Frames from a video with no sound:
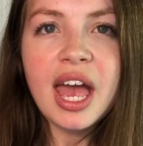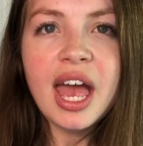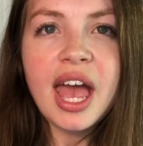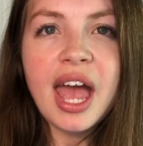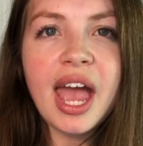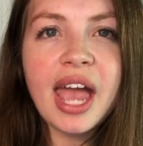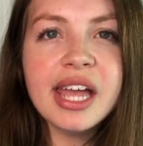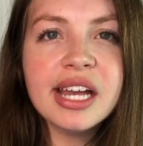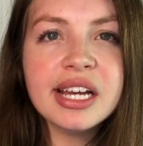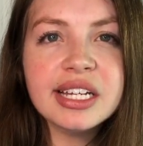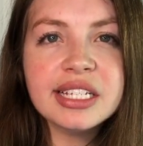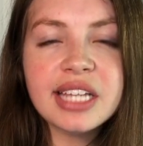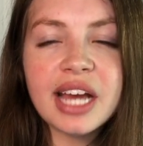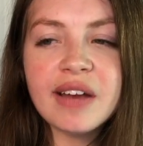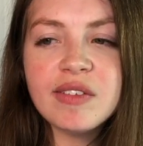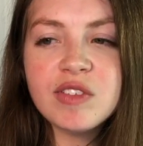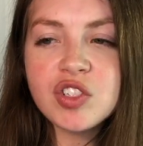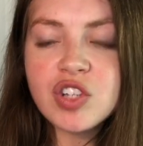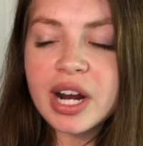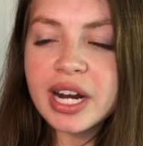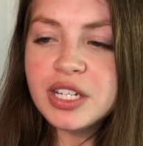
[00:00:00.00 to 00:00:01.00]
And
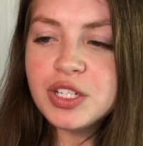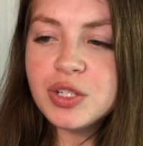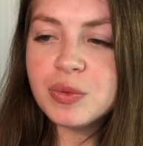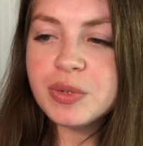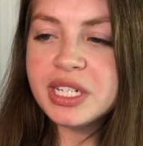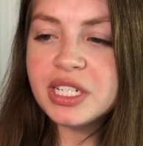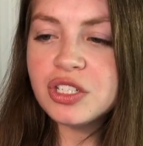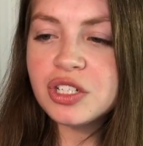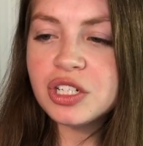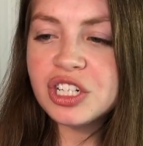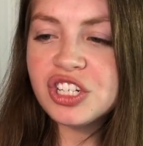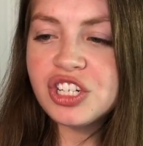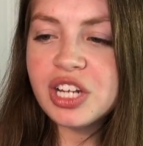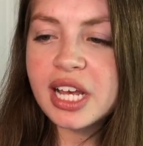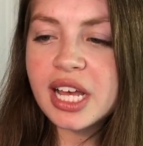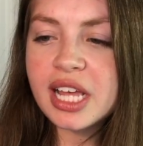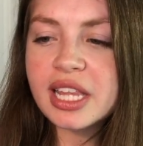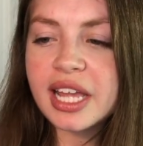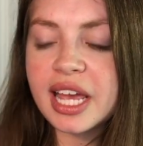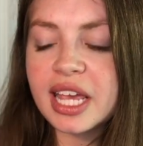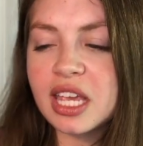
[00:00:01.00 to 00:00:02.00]
I've tried to research
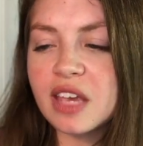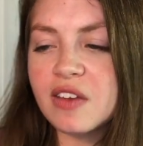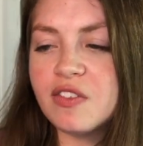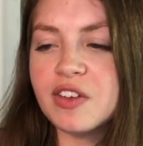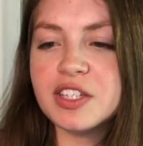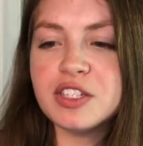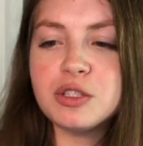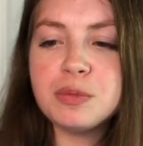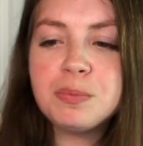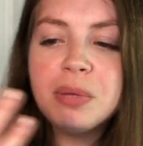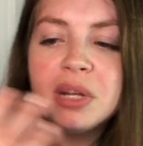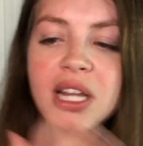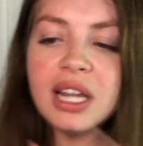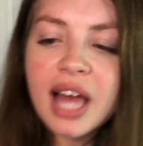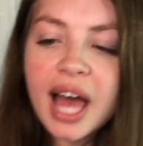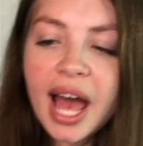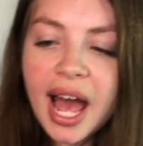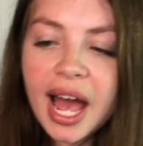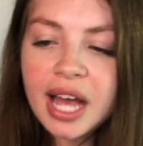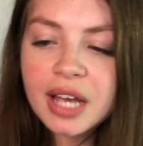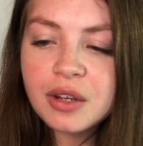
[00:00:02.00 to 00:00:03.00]
it, like if it's
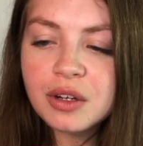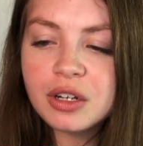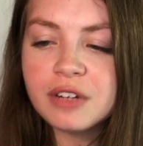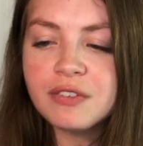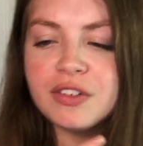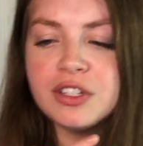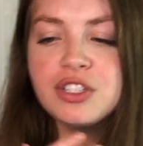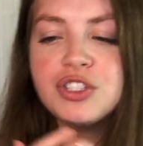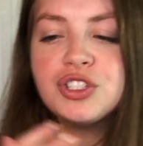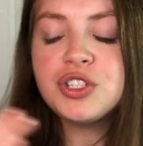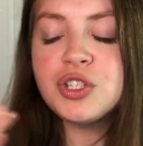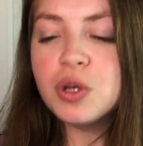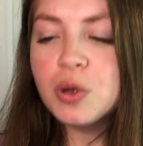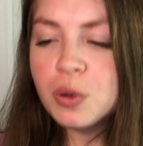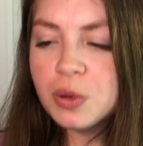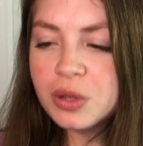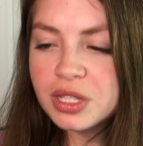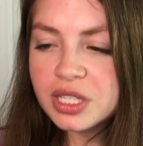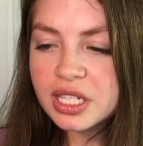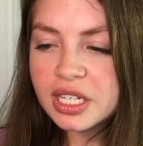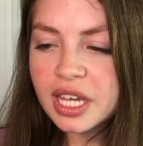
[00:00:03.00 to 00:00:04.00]
plaque or if it's
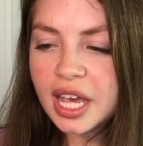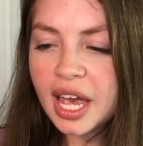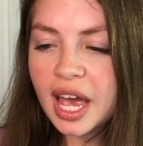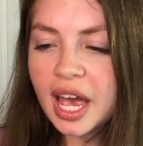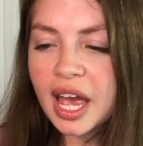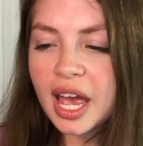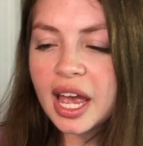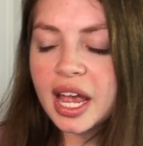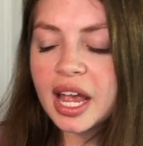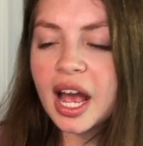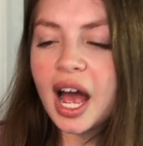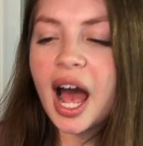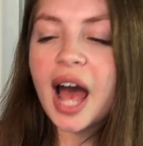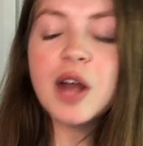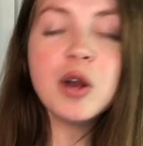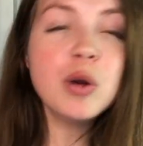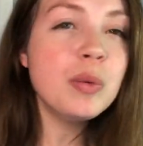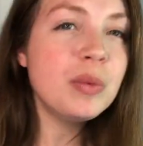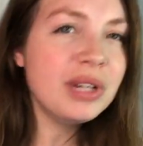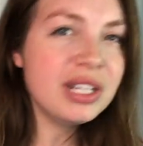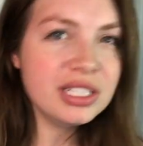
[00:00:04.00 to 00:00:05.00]
tooth decay, I
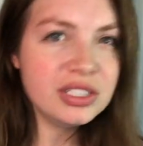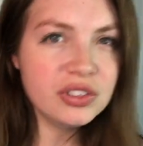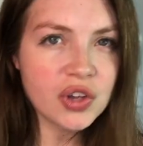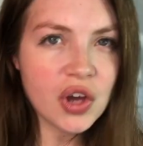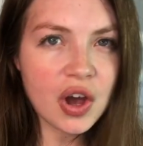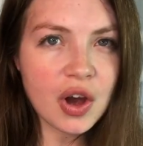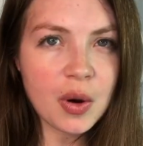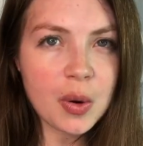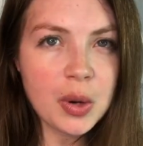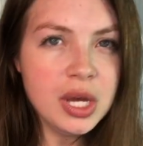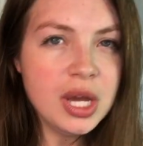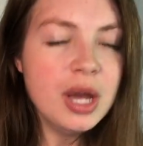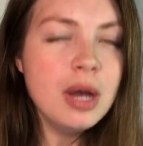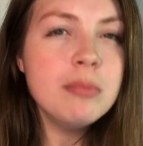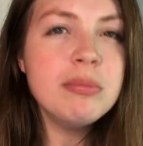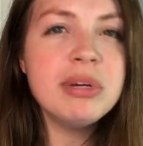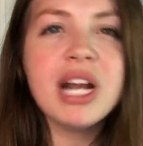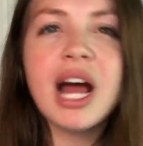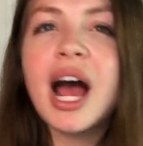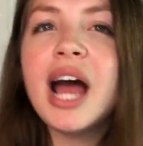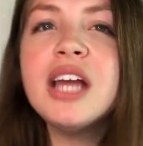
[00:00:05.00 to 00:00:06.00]
don't really know,
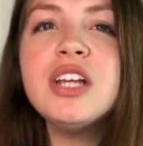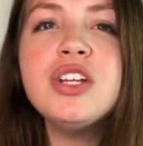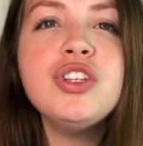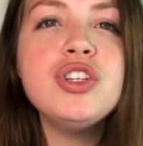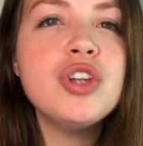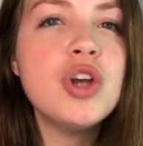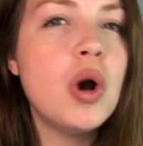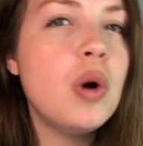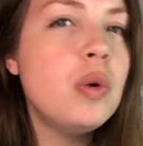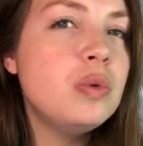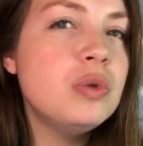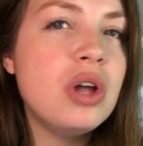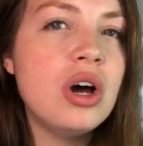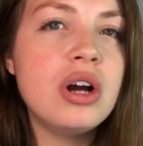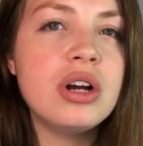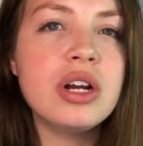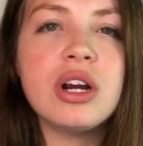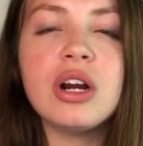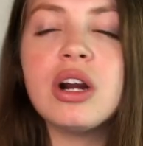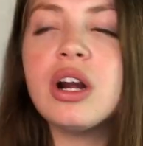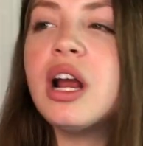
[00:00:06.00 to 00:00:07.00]
but I no
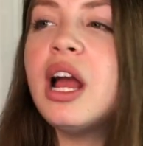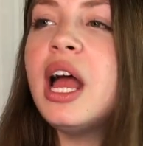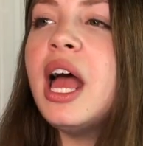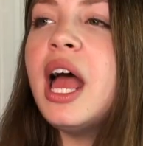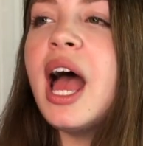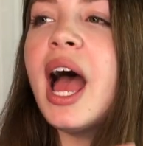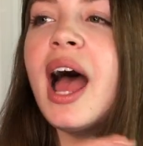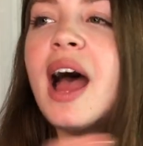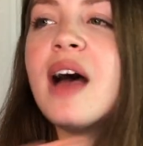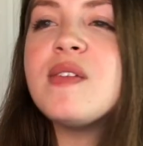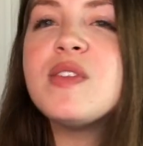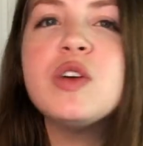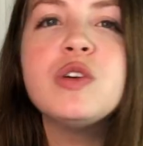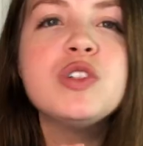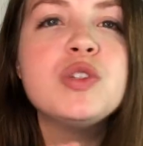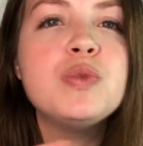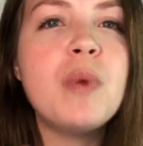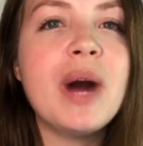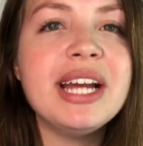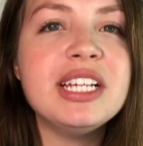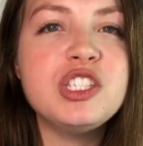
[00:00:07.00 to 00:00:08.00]
longer have
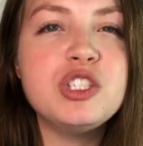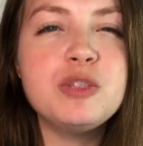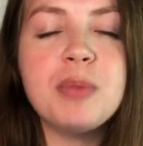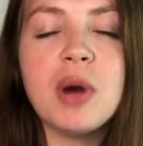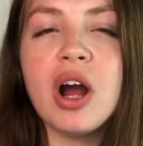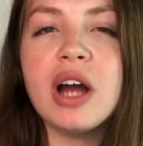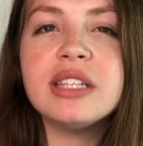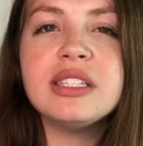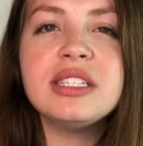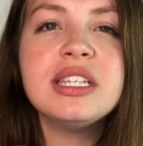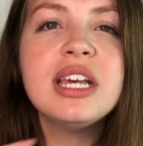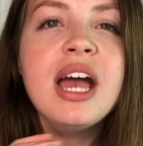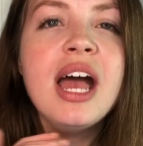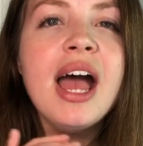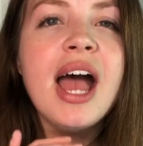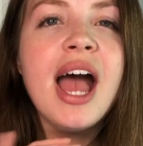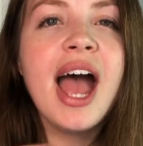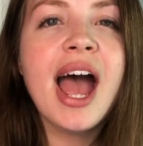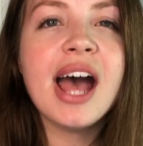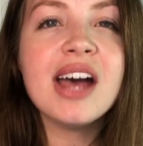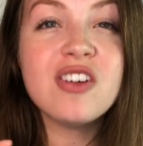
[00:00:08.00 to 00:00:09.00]
those white spots
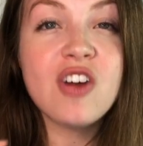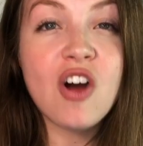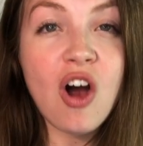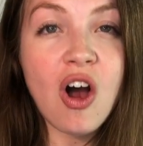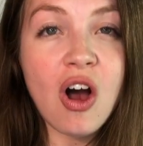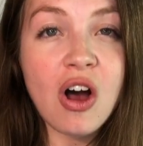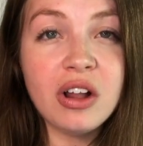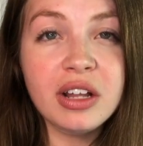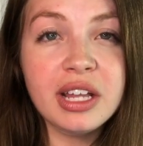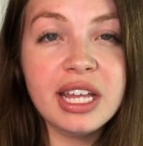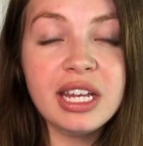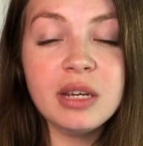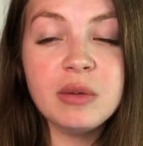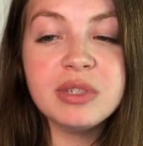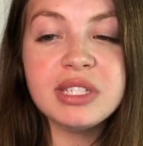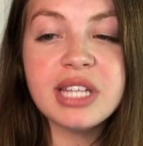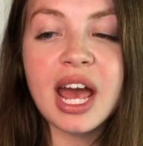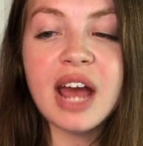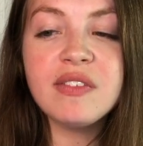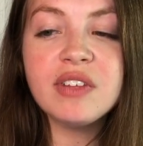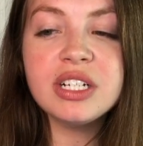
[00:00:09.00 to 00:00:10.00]
at all. And it was
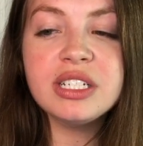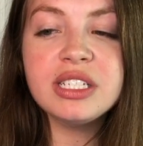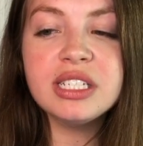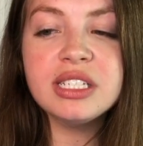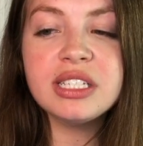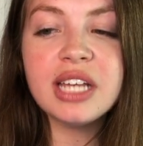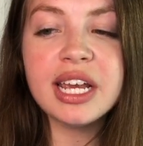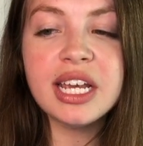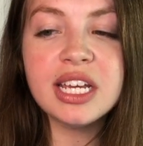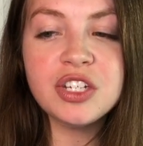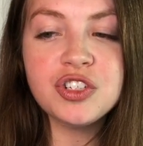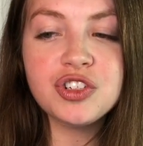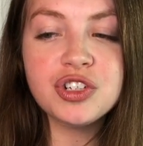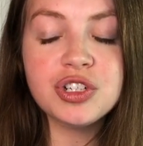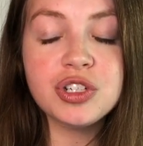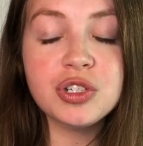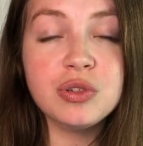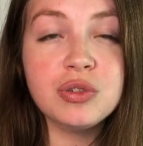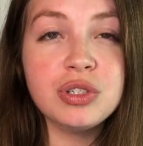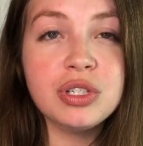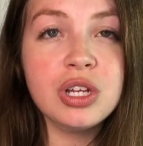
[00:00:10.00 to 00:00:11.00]
ever since I
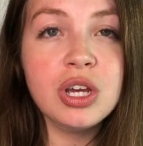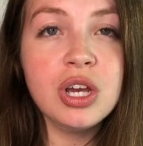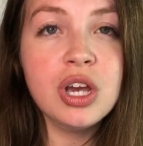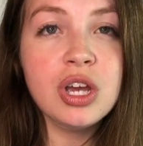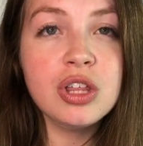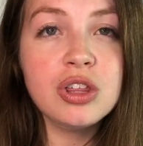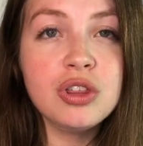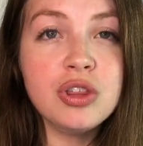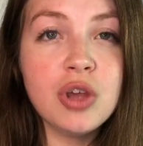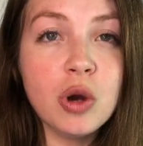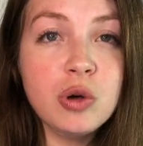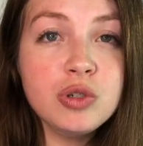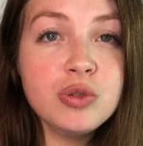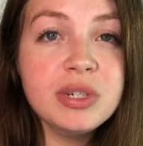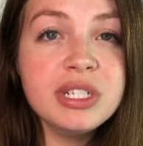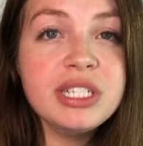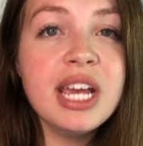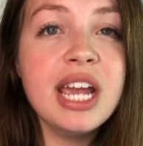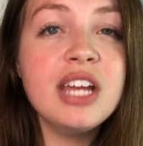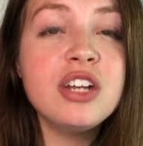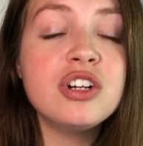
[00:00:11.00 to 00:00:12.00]
introduced those
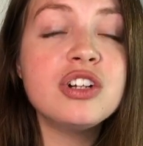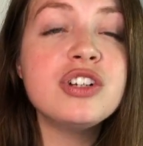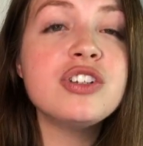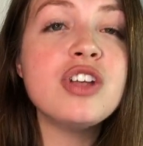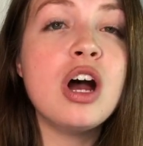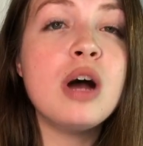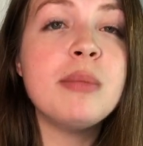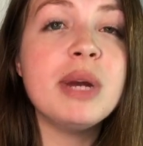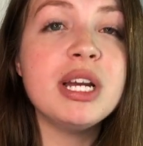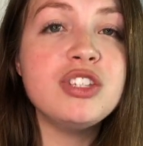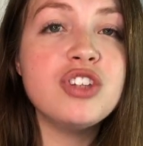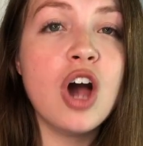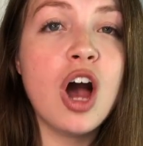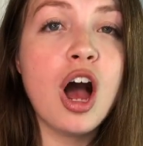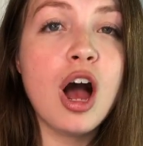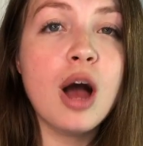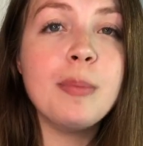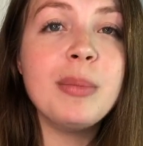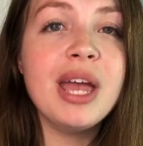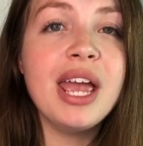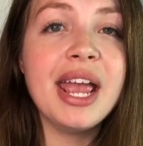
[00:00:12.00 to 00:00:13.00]
retainers on my
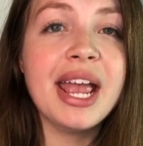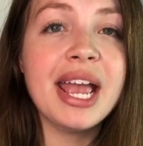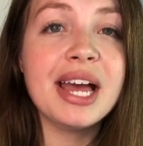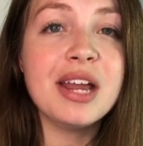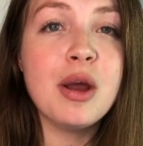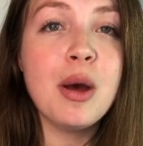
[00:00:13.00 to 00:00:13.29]
top and